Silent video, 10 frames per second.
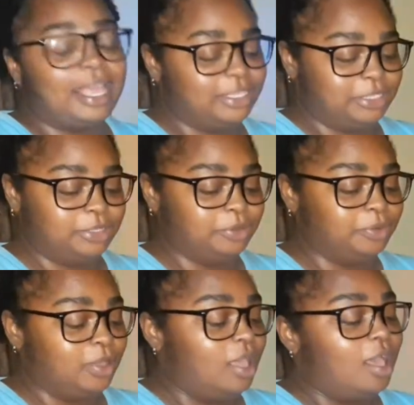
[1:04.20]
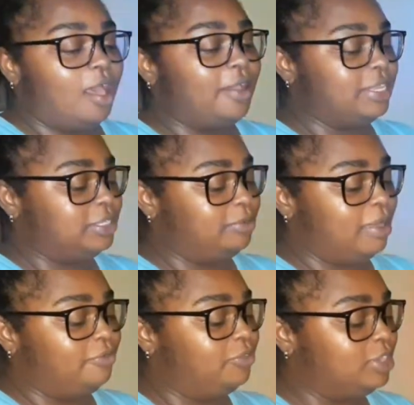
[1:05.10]
had to. All right, so
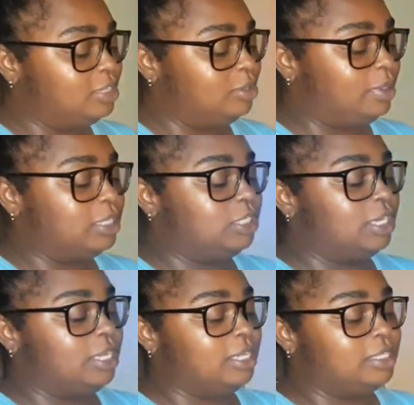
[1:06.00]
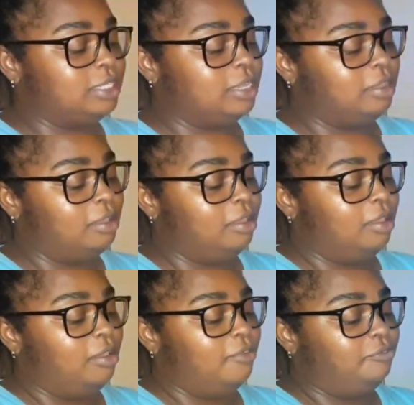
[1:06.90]
my first question is
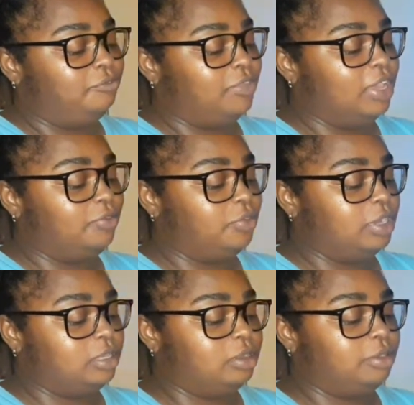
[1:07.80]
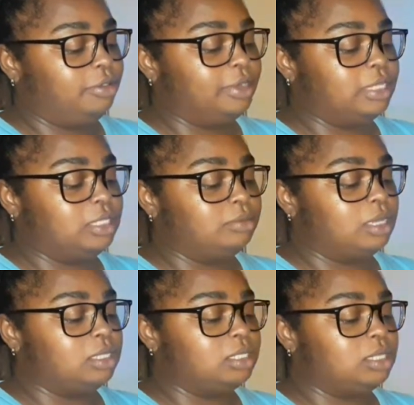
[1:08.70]
favorite
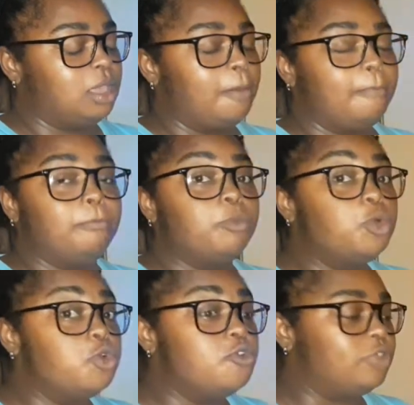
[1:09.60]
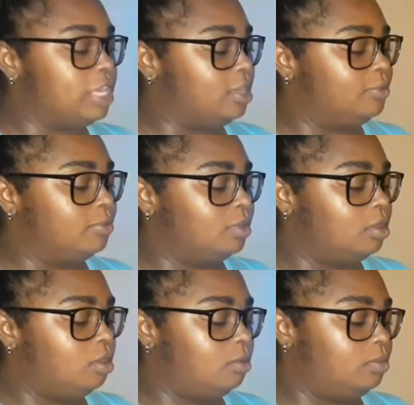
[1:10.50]
Christmas movie.
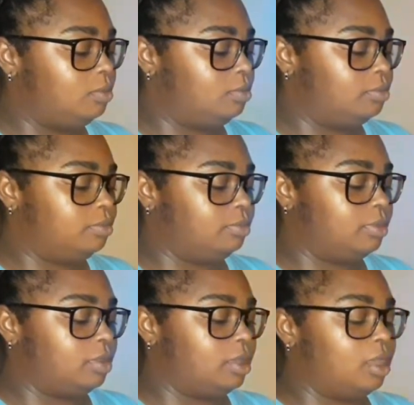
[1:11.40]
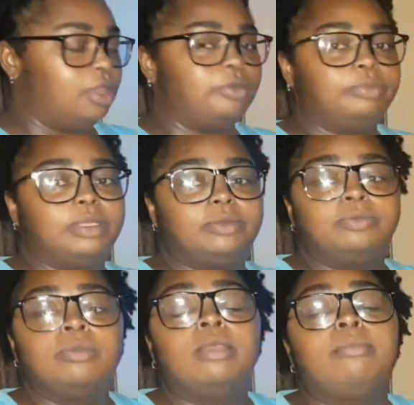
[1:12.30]
Oh, I ripped it.
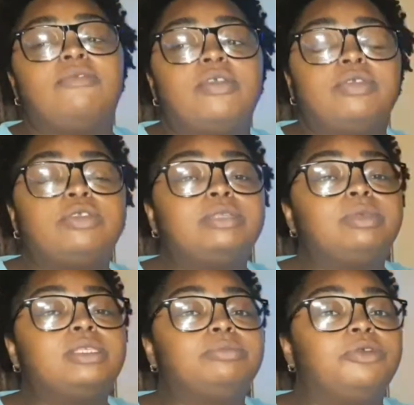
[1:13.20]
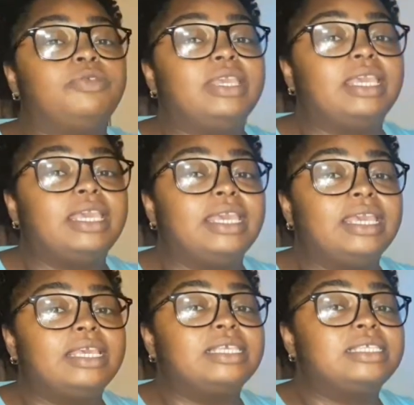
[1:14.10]
My favorite Christmas movie
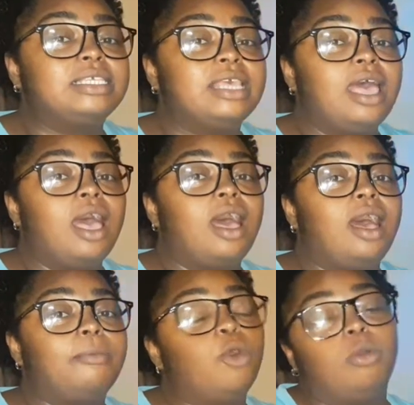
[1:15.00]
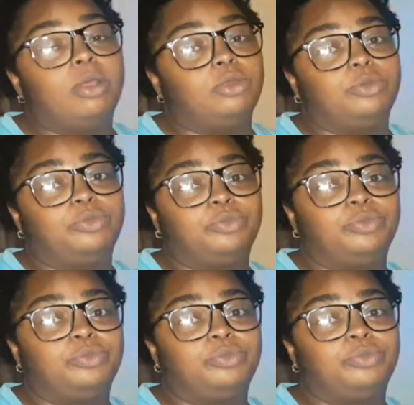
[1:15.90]
is Home Alone.